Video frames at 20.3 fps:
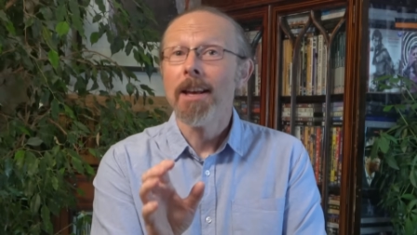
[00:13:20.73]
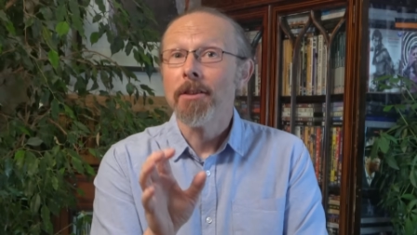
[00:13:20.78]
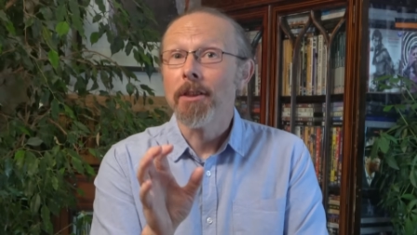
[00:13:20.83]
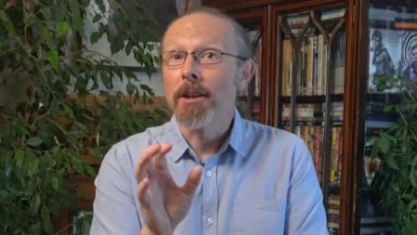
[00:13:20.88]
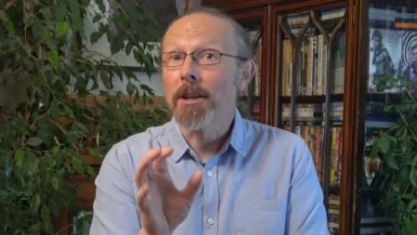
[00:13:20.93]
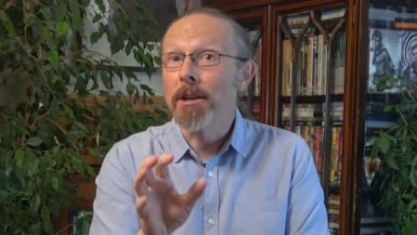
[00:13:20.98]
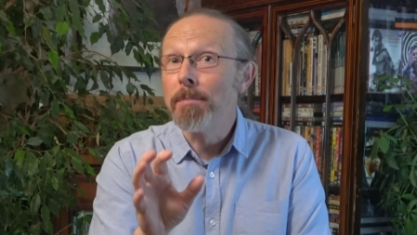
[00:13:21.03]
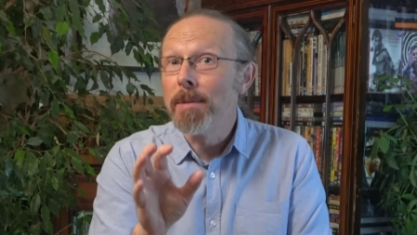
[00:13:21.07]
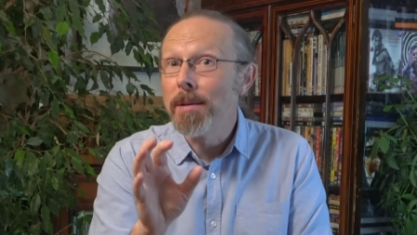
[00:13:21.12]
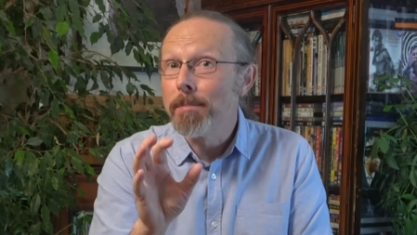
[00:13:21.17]
that
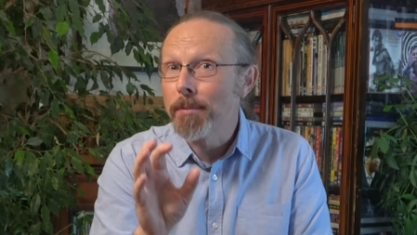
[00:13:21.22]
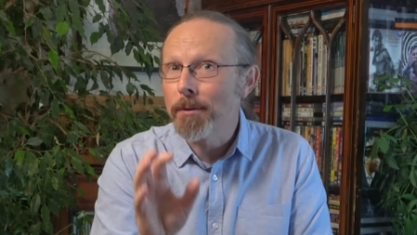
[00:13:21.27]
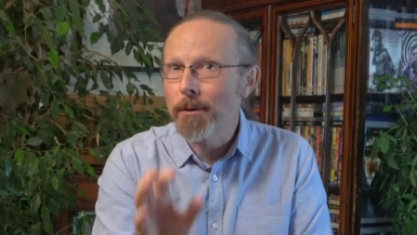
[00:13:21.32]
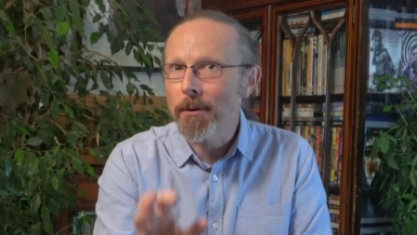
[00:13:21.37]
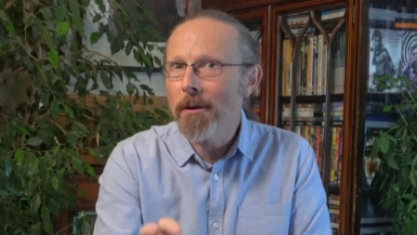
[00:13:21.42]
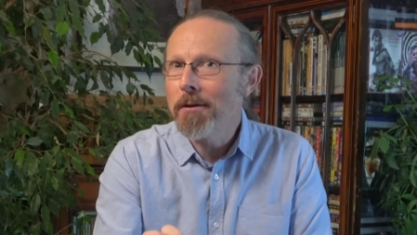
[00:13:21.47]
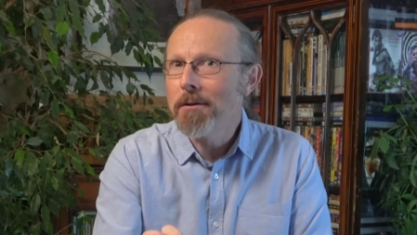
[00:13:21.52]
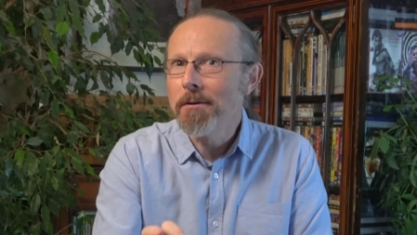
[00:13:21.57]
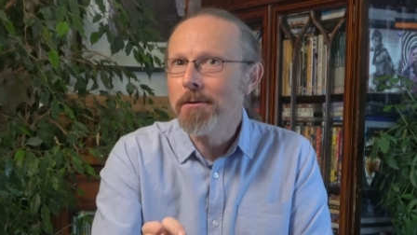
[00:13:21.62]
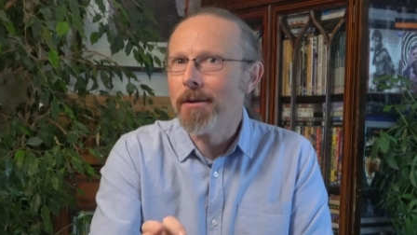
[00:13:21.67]
can be
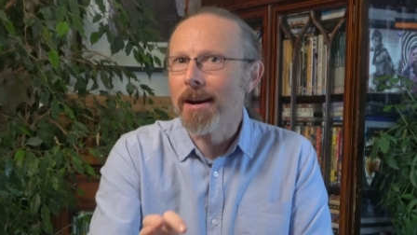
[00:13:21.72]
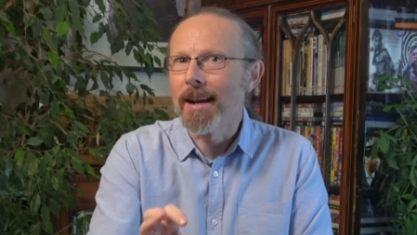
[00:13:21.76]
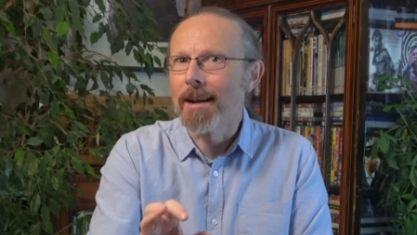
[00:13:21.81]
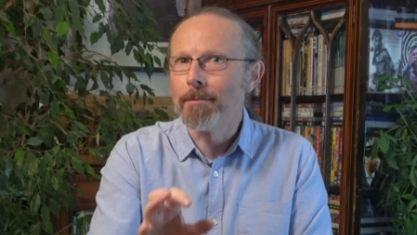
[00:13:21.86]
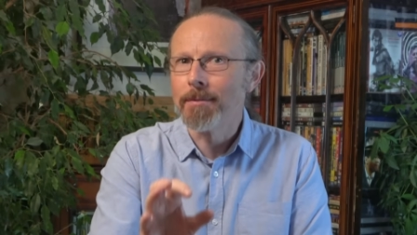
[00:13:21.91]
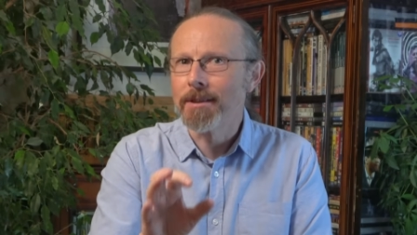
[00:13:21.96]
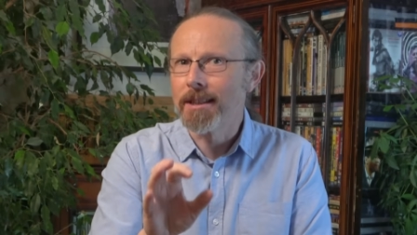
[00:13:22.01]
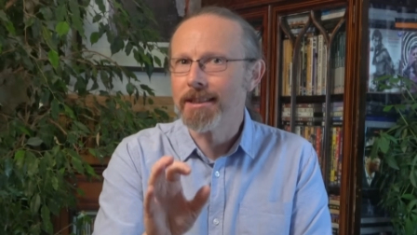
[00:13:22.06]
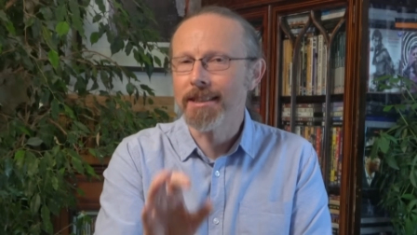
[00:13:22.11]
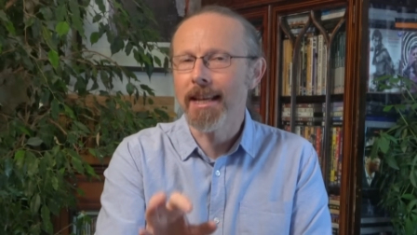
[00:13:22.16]

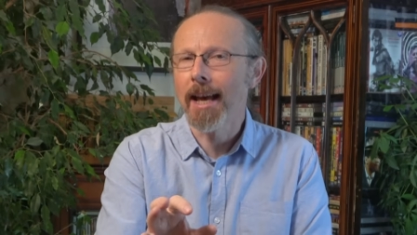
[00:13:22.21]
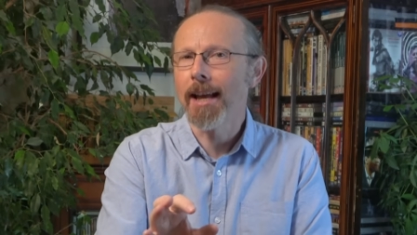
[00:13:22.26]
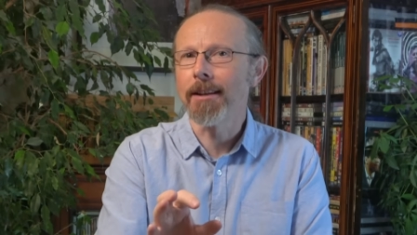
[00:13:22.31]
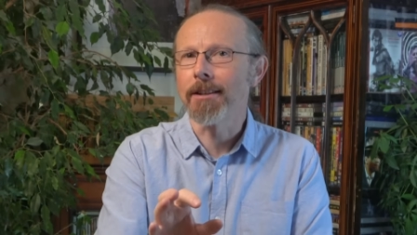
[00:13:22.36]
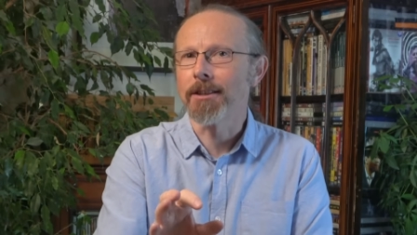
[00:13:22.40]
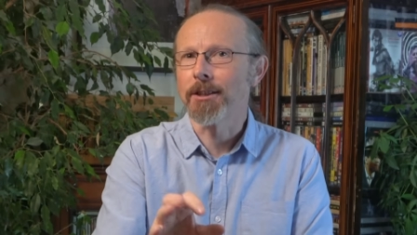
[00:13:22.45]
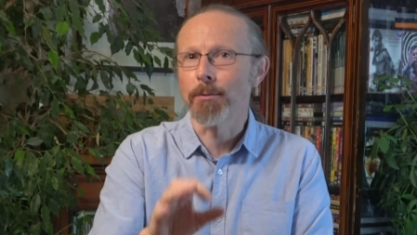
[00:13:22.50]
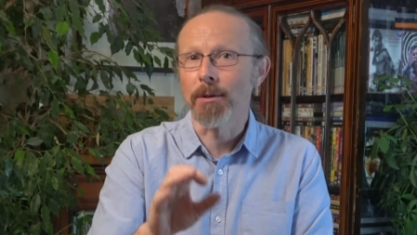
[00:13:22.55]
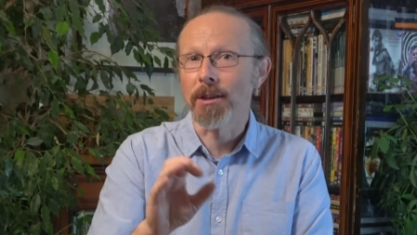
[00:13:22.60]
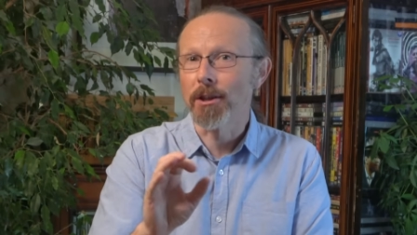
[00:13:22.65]
programmed to tell
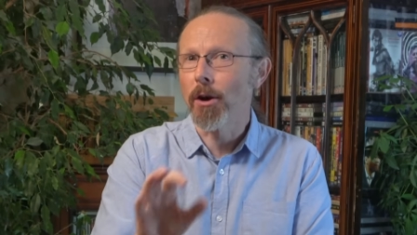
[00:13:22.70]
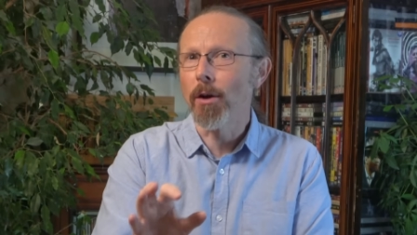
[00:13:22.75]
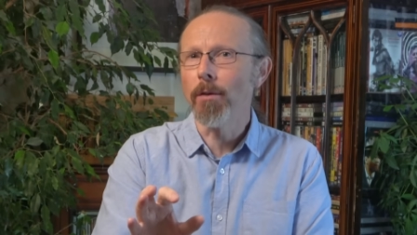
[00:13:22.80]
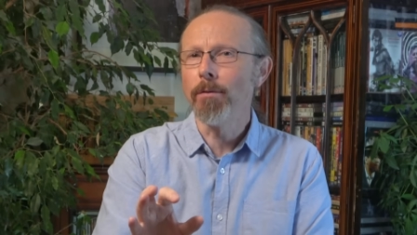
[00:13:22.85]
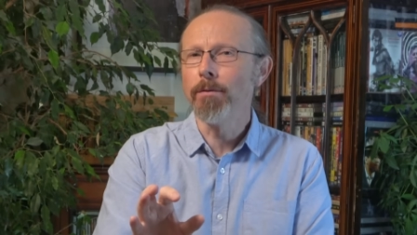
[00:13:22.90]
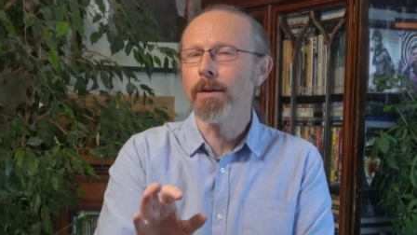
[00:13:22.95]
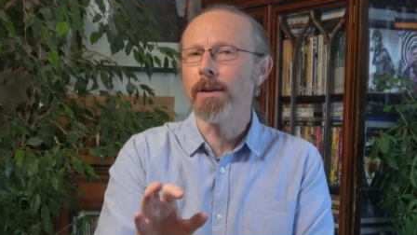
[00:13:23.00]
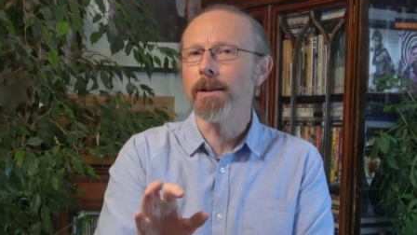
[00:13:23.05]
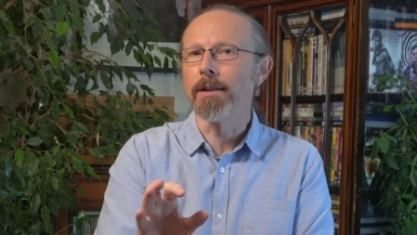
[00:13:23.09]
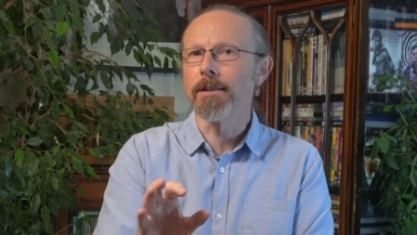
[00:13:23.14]
us with
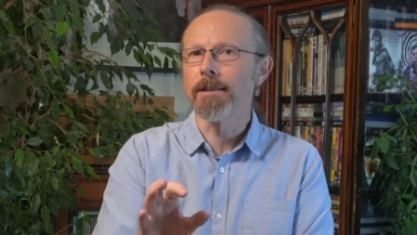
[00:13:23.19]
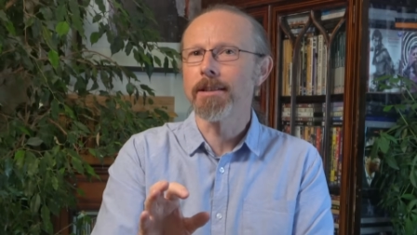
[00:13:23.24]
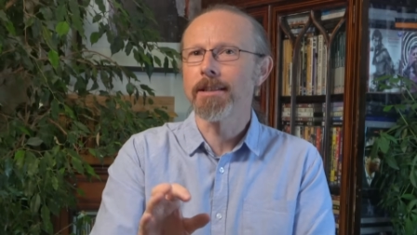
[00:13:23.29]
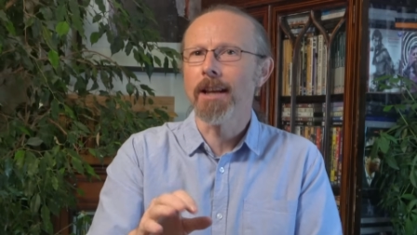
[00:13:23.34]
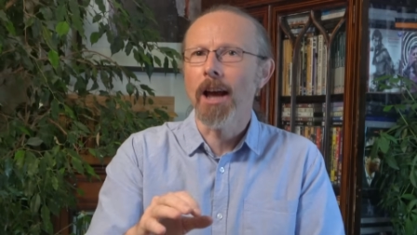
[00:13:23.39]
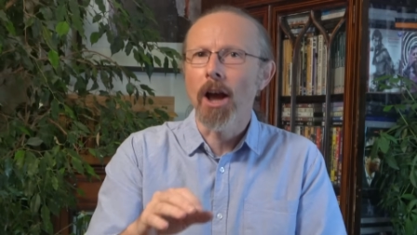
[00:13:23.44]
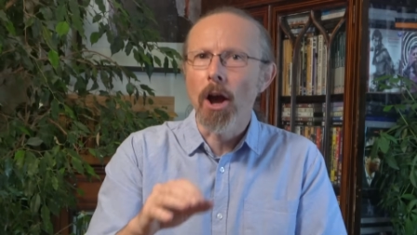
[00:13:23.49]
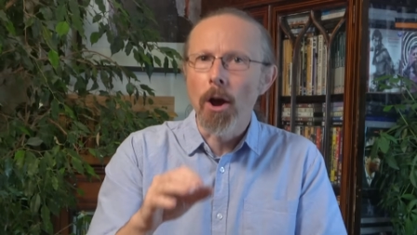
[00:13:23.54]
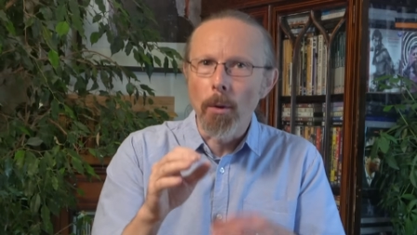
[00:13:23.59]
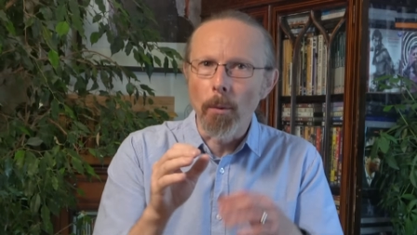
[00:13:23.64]
confidence